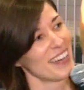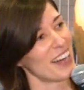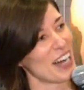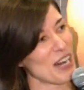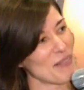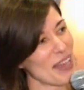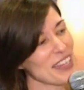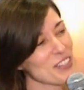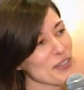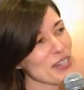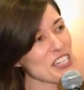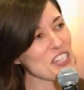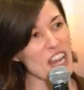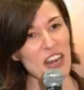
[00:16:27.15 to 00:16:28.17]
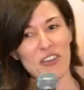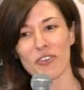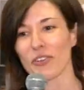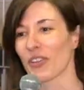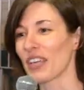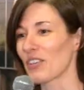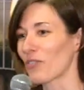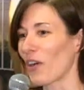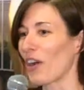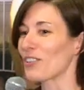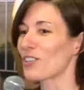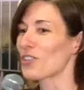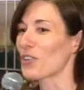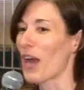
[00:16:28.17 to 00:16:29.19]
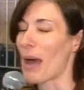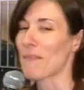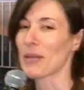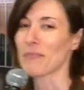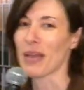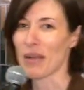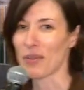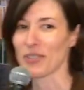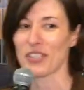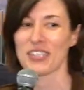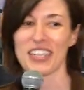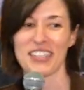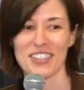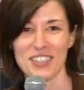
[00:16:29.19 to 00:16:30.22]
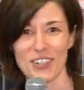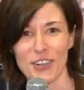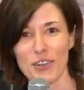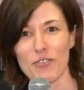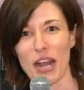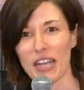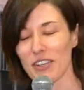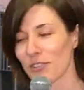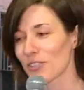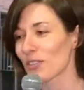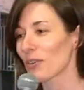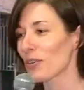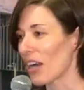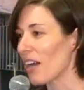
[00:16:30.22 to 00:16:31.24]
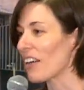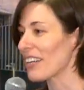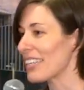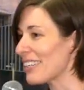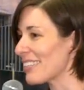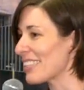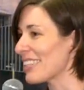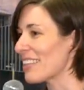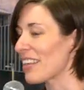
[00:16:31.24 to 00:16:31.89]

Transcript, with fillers: Um, and so, in general, as far as trapping mammals is concerned, raccoons are, are easy.